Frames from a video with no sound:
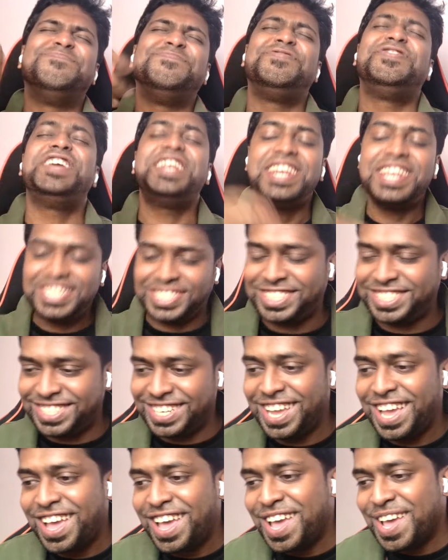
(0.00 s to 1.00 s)
Finish.
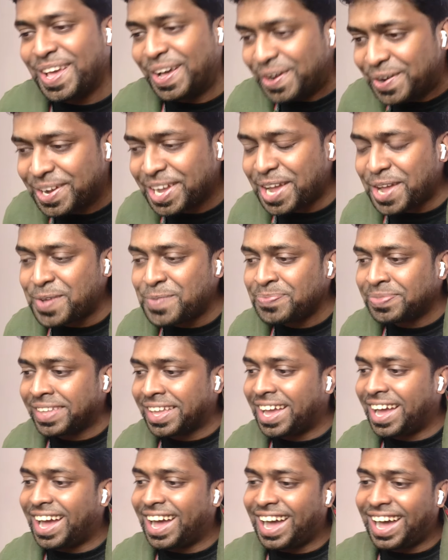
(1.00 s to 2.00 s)
Okay.
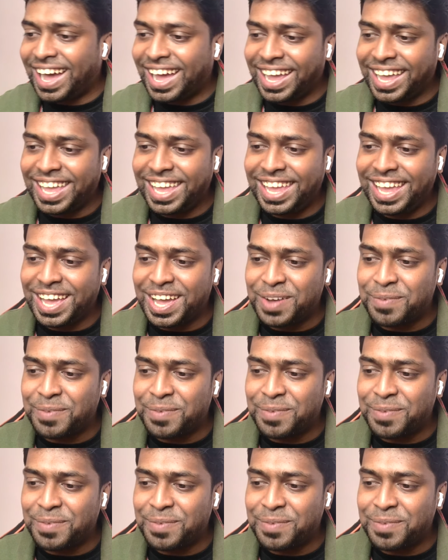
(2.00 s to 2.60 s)
I